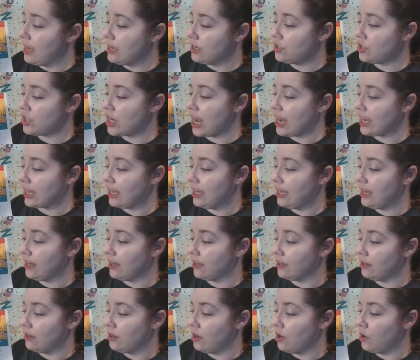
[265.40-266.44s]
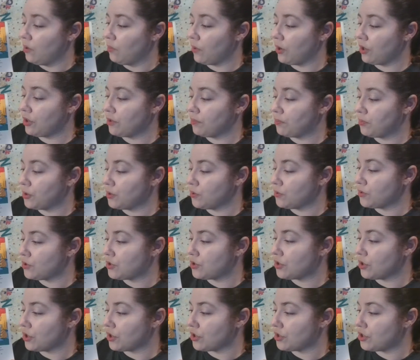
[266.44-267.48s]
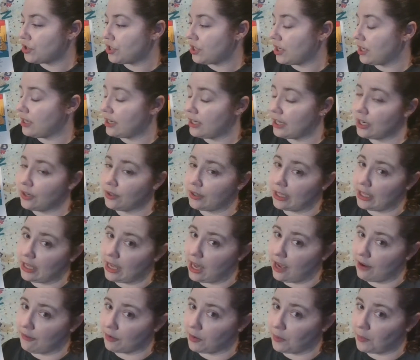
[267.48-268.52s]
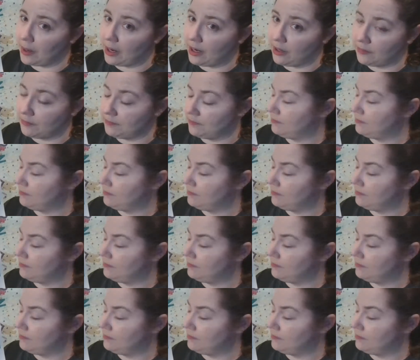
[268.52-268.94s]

Jack hid while the brute searched nearly everywhere.